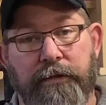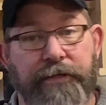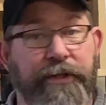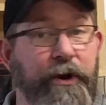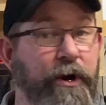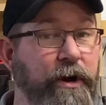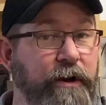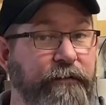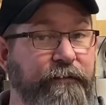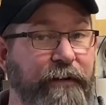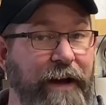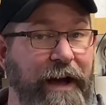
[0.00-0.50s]

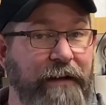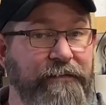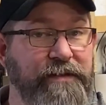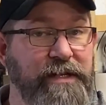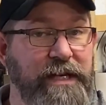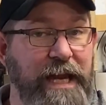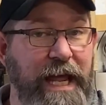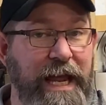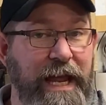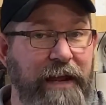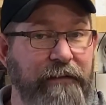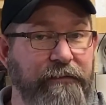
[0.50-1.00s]
35
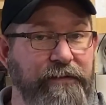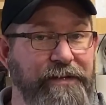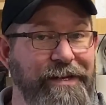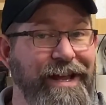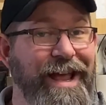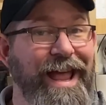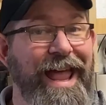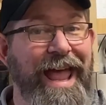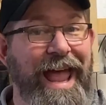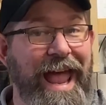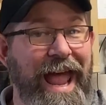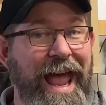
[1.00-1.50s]
staves
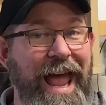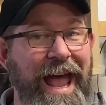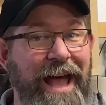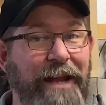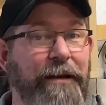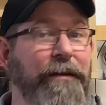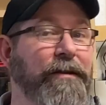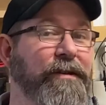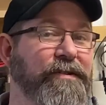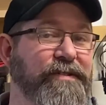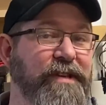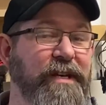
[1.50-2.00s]

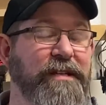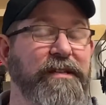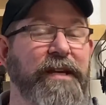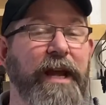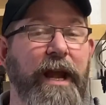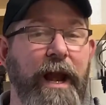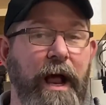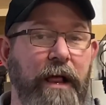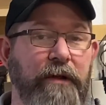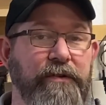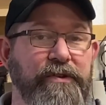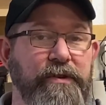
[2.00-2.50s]
at
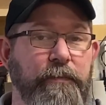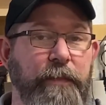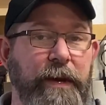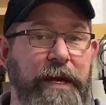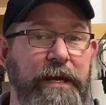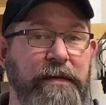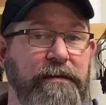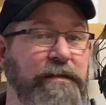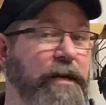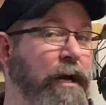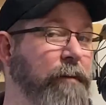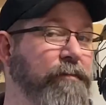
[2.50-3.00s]
$60 a
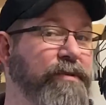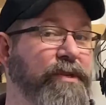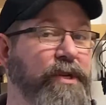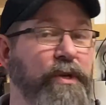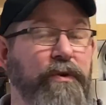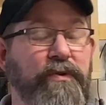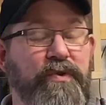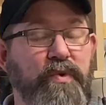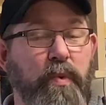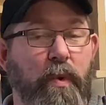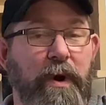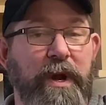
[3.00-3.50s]
piece comes
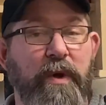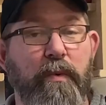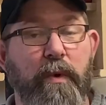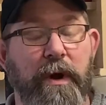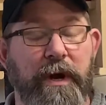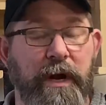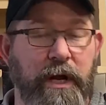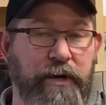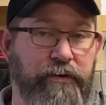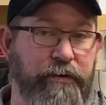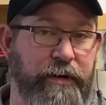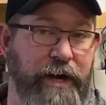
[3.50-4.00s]
to
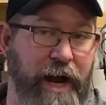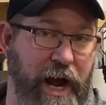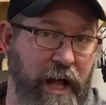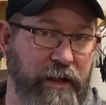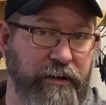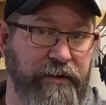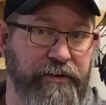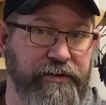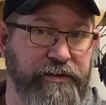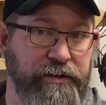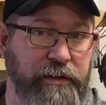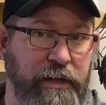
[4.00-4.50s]

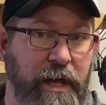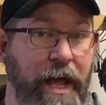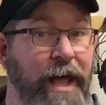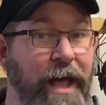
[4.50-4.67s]
$2,100,